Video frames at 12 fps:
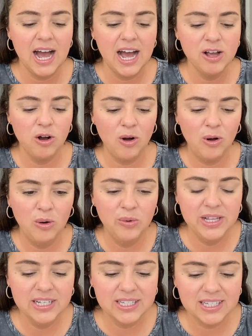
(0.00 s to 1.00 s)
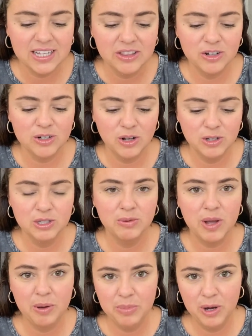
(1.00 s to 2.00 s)
there's also
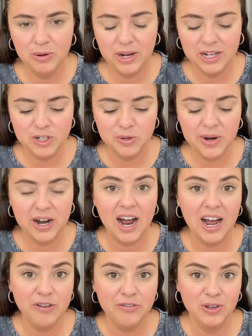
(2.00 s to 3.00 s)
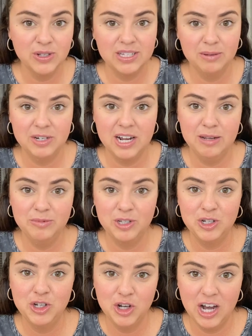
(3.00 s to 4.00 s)
a component to where I feel sometimes
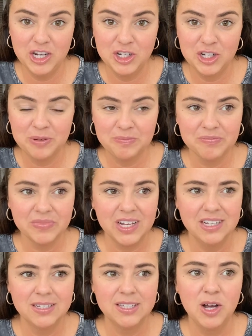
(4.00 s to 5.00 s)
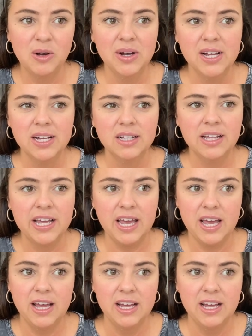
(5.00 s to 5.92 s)
judged. And so like,